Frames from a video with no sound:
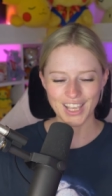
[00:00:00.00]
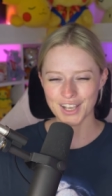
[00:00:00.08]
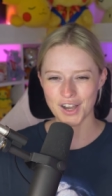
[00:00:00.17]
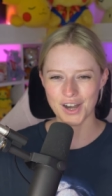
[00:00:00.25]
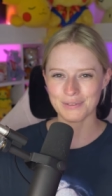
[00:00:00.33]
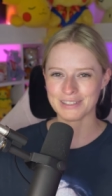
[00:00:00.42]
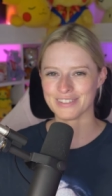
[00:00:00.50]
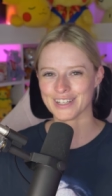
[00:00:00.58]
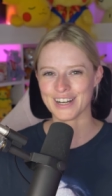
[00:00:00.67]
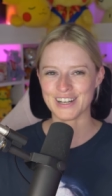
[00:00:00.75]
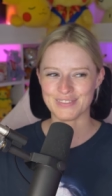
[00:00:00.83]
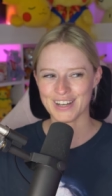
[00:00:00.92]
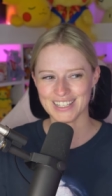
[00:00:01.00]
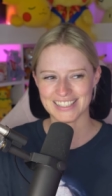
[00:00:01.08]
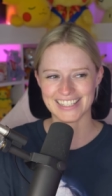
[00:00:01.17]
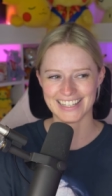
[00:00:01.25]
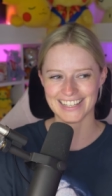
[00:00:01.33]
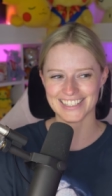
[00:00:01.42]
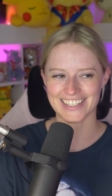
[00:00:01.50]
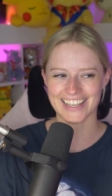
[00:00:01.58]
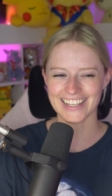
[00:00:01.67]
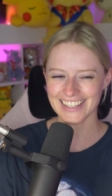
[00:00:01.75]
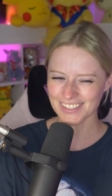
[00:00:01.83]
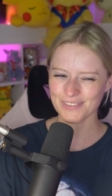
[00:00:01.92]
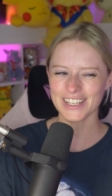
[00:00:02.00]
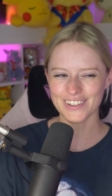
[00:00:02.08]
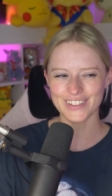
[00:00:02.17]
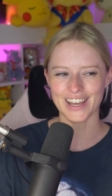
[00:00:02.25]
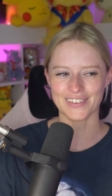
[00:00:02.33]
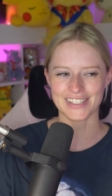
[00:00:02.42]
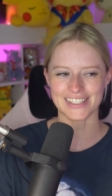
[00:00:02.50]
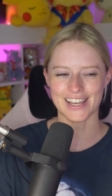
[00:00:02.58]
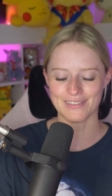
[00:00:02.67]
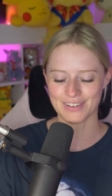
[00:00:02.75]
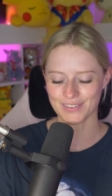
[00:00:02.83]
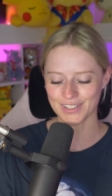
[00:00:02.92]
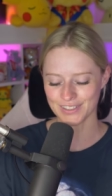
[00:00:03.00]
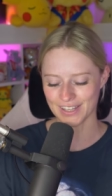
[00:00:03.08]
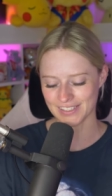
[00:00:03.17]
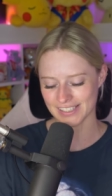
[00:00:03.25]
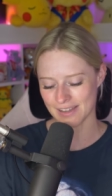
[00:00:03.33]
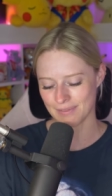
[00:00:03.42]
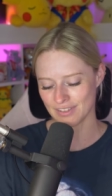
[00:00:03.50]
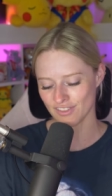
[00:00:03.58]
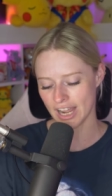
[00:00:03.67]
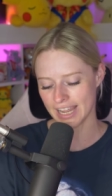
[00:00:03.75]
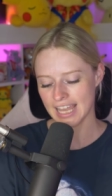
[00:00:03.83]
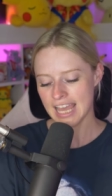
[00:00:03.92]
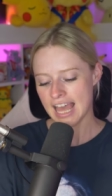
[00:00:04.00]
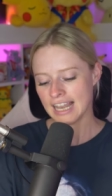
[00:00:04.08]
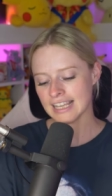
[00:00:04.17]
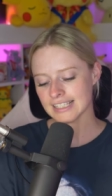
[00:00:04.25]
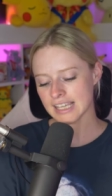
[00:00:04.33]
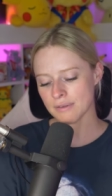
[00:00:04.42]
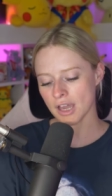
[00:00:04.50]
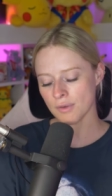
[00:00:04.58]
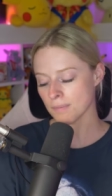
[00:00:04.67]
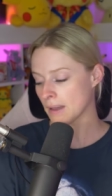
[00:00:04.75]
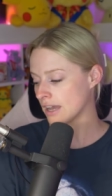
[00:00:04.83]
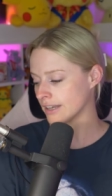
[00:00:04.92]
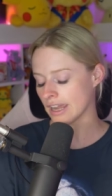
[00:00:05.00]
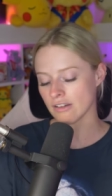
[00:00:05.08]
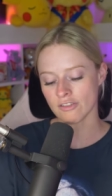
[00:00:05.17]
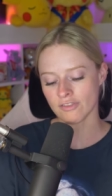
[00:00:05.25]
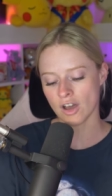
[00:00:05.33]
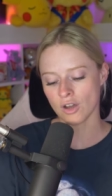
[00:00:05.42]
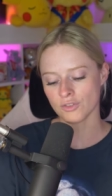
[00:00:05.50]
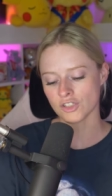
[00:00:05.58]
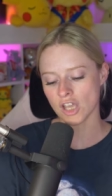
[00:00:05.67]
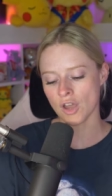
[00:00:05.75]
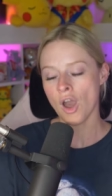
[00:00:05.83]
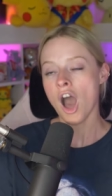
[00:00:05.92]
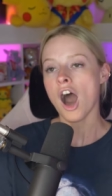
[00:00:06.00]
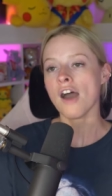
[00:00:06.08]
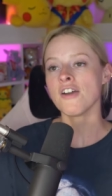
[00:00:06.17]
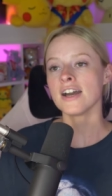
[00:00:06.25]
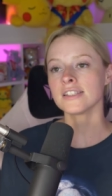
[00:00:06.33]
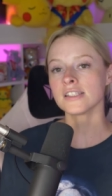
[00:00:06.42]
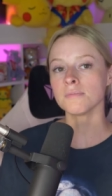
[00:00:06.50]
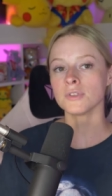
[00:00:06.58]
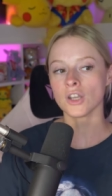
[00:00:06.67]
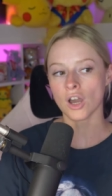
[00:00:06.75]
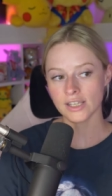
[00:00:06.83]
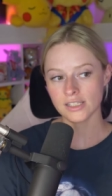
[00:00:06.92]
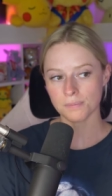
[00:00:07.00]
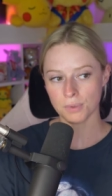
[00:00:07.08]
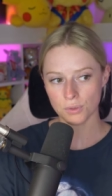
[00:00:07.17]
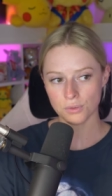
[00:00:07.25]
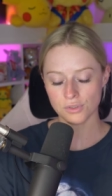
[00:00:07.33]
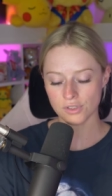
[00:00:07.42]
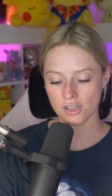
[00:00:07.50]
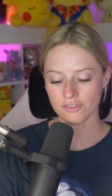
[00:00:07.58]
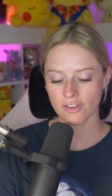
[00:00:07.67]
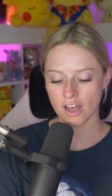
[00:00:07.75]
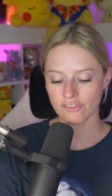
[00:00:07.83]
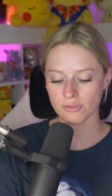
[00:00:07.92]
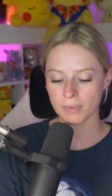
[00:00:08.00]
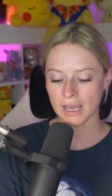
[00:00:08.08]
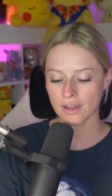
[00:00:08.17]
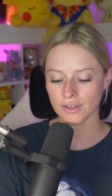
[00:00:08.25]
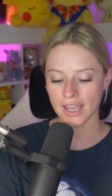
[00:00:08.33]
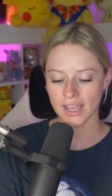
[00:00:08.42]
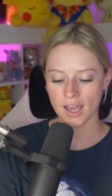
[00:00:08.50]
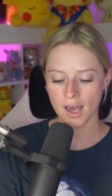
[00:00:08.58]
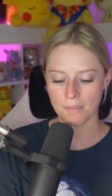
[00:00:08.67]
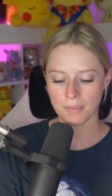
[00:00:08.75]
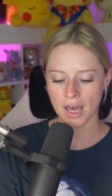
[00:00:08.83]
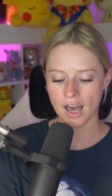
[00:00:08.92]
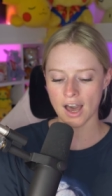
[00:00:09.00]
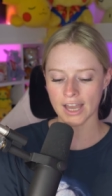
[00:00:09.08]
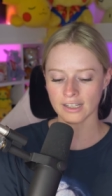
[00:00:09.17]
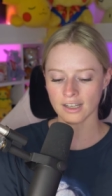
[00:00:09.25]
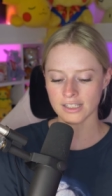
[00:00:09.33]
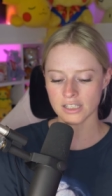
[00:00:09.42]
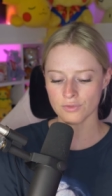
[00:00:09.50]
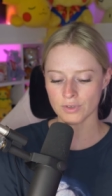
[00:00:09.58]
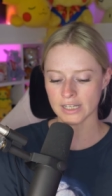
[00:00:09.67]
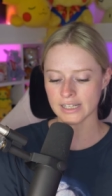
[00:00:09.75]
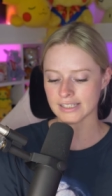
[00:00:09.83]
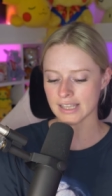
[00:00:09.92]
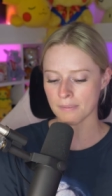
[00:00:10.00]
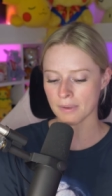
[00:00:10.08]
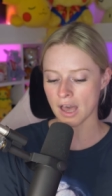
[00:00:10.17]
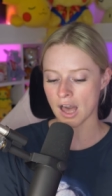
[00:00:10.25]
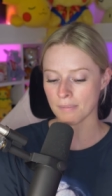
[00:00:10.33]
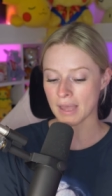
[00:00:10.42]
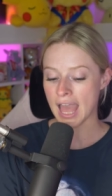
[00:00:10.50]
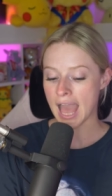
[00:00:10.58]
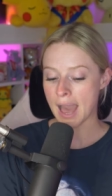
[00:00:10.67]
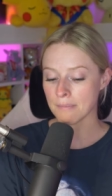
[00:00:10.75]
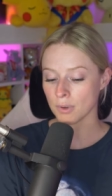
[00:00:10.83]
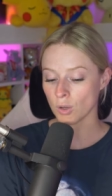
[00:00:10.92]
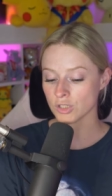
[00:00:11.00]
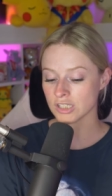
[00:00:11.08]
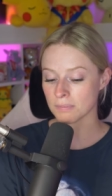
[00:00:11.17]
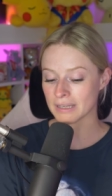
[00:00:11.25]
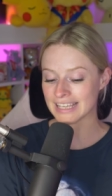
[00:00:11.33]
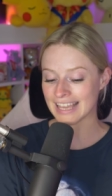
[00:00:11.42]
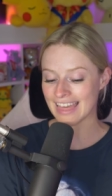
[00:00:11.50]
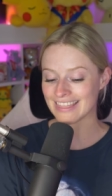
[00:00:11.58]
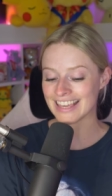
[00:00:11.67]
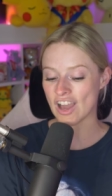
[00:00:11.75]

can't wait for Card Party next year, because we all know it's coming. We all know it's coming. Right, let's keep going with Paldea Evolved. So I've had some nice pulls so far from Paldea, but I'd like to really step it up and possibly get the